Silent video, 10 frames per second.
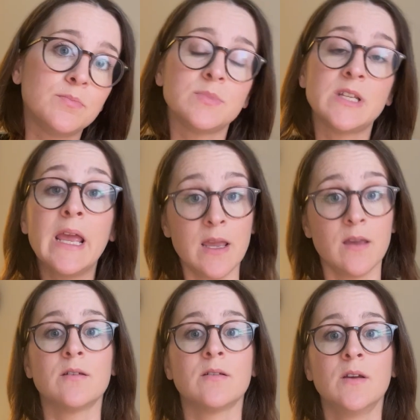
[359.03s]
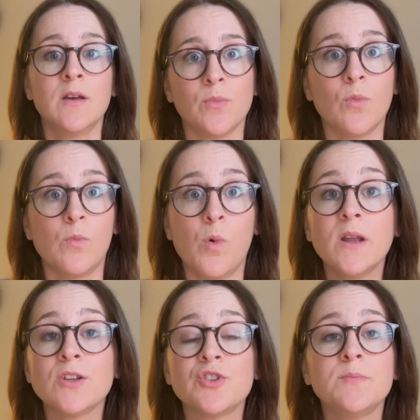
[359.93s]
take,
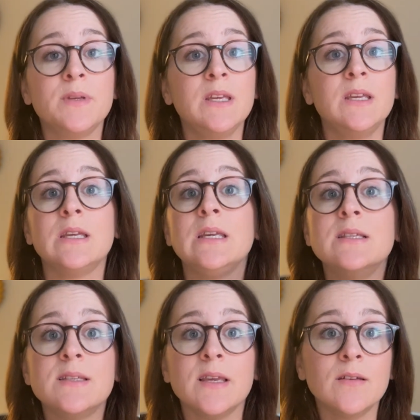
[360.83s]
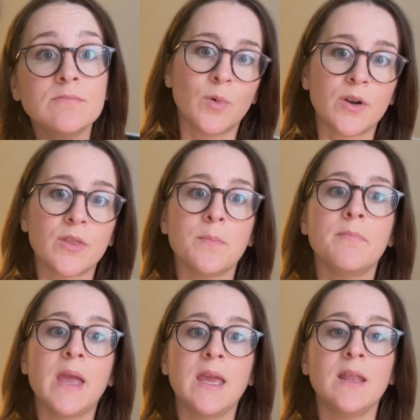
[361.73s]
what should be easy, what are the
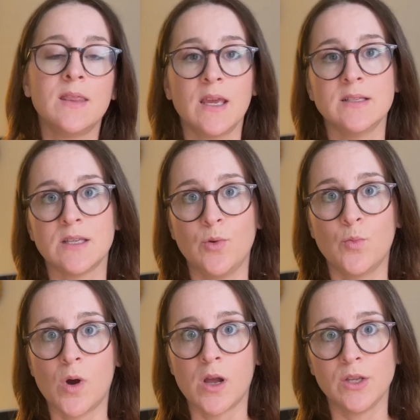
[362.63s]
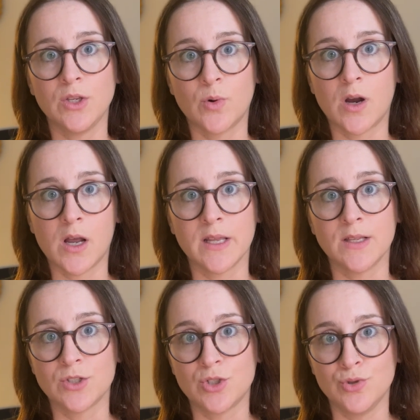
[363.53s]
main things want your
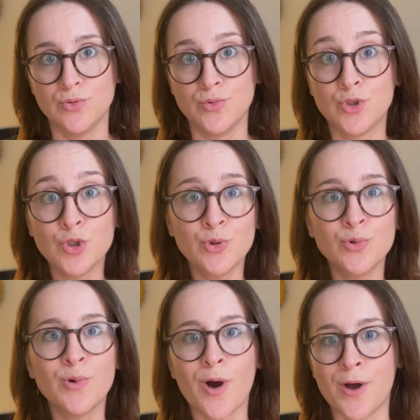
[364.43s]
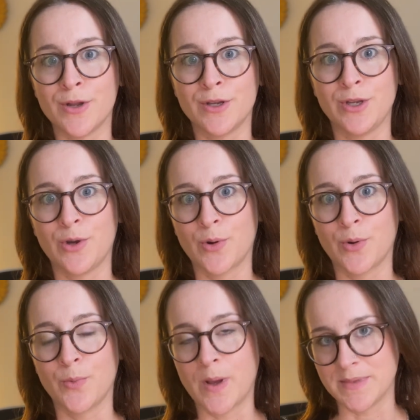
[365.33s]
audience to do on
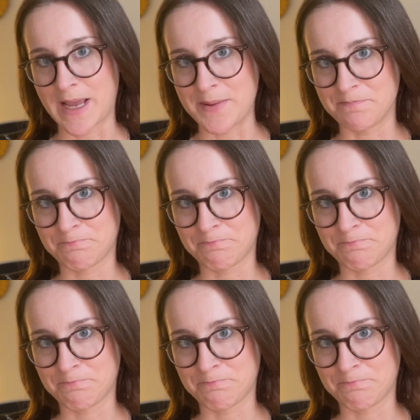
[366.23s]
your website.